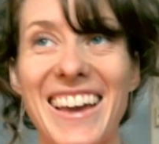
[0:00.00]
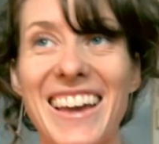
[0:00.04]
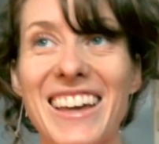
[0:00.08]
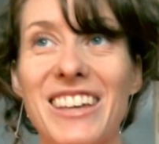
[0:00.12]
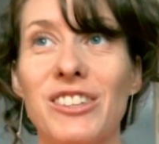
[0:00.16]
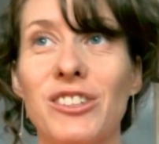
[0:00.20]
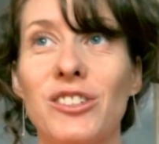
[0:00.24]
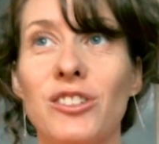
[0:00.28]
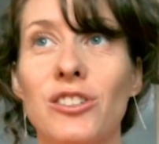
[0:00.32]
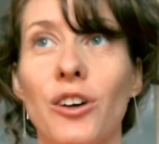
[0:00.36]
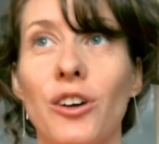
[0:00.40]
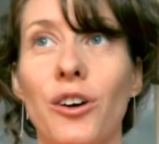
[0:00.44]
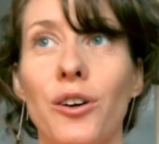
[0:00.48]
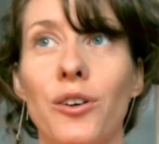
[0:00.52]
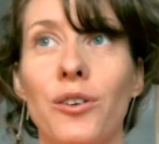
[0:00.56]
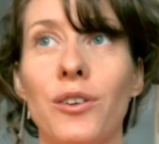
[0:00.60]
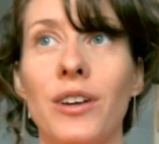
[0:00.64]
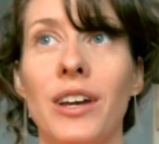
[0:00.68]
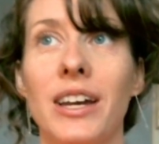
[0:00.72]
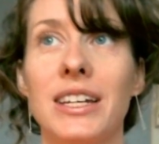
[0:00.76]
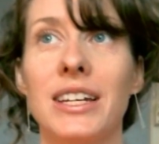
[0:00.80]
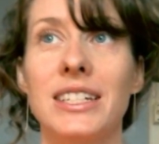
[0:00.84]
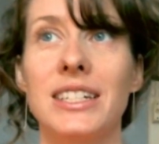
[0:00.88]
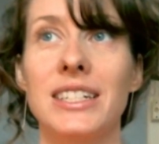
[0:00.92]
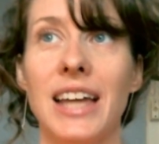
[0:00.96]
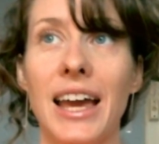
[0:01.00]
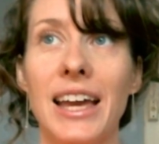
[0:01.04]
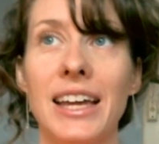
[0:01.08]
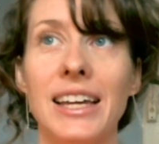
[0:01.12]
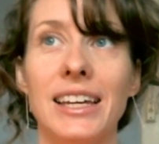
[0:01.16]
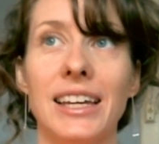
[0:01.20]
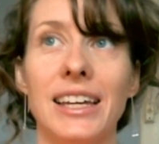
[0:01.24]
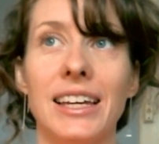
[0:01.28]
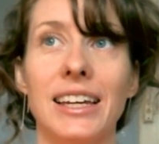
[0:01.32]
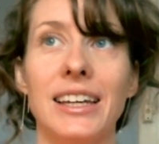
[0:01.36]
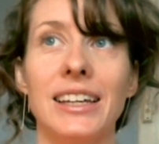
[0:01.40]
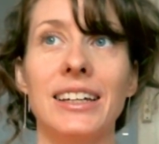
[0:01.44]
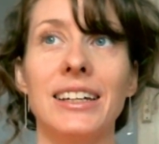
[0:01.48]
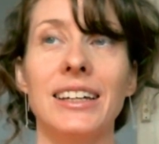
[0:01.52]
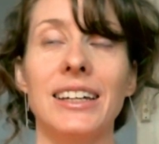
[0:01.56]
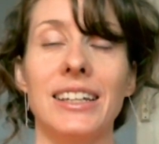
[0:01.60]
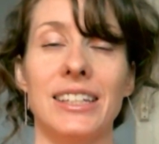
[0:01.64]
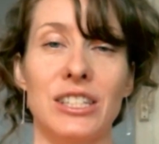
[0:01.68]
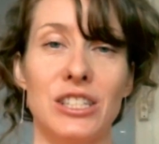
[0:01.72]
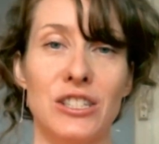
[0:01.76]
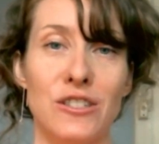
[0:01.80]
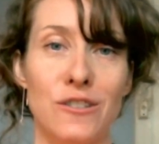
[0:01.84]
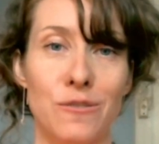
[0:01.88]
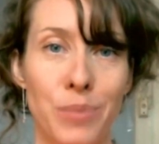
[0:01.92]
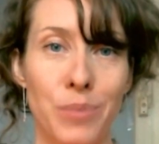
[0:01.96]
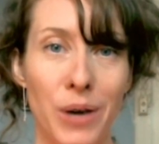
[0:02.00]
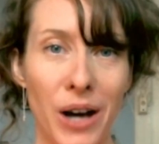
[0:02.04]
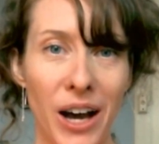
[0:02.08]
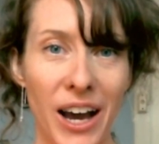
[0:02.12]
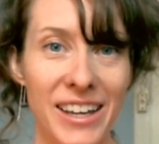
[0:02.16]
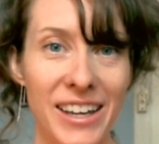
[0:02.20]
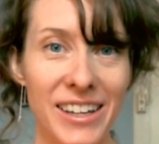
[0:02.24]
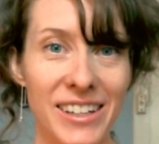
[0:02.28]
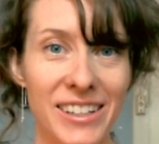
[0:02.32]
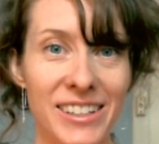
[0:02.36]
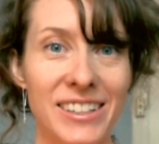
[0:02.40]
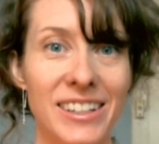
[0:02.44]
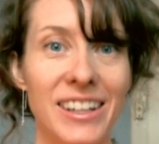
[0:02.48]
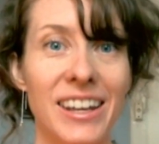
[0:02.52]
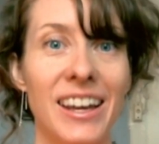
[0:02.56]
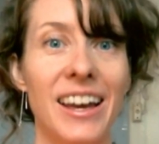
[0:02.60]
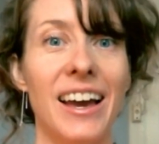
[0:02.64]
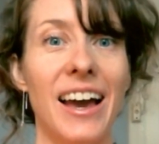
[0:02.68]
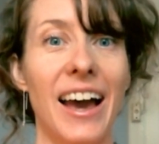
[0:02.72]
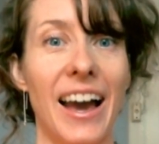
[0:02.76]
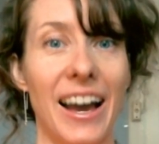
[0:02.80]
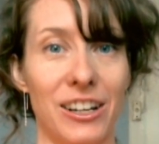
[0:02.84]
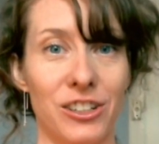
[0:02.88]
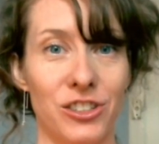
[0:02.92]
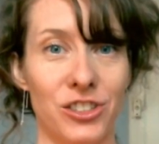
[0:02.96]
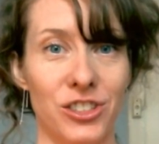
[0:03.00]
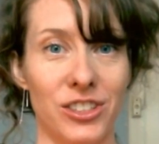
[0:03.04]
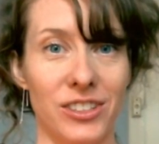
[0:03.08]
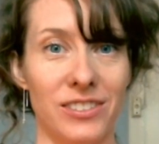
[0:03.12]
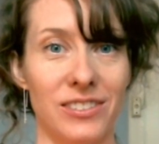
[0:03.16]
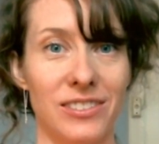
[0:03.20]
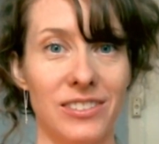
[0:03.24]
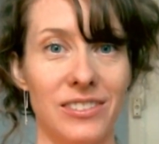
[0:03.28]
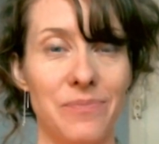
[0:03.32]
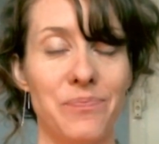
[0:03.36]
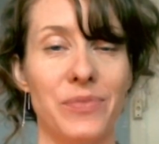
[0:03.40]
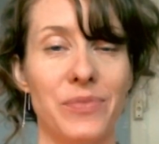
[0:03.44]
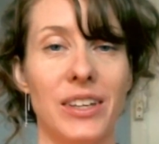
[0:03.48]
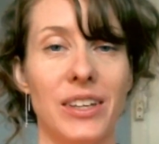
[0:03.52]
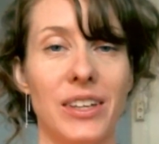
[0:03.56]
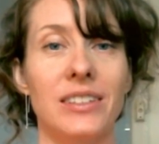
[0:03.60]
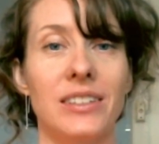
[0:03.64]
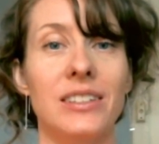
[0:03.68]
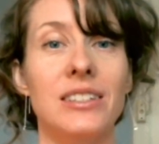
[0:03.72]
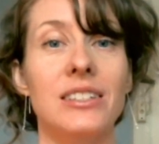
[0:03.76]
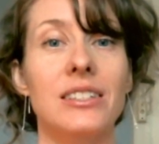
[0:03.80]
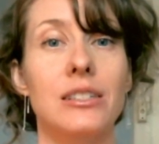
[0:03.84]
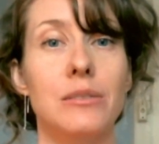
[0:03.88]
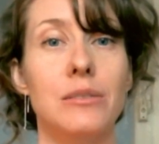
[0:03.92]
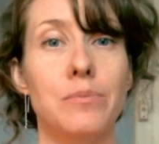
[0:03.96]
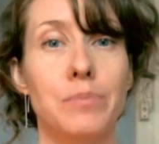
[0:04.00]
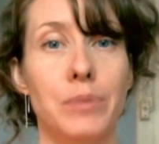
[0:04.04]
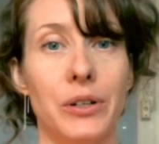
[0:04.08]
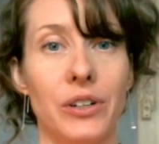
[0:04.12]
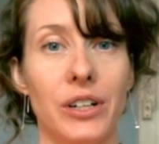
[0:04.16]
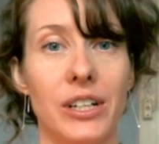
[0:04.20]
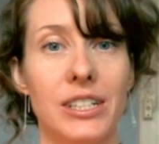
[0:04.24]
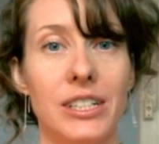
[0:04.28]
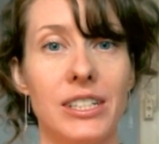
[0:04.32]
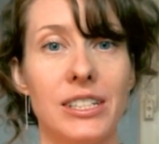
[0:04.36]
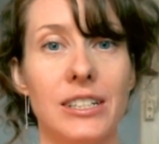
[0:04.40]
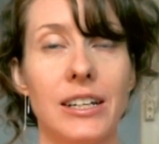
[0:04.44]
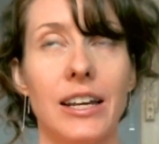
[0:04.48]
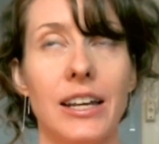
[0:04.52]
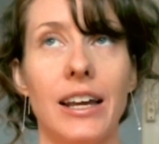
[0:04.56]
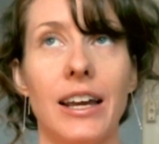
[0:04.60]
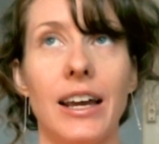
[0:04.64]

So taking inspired action in spirit.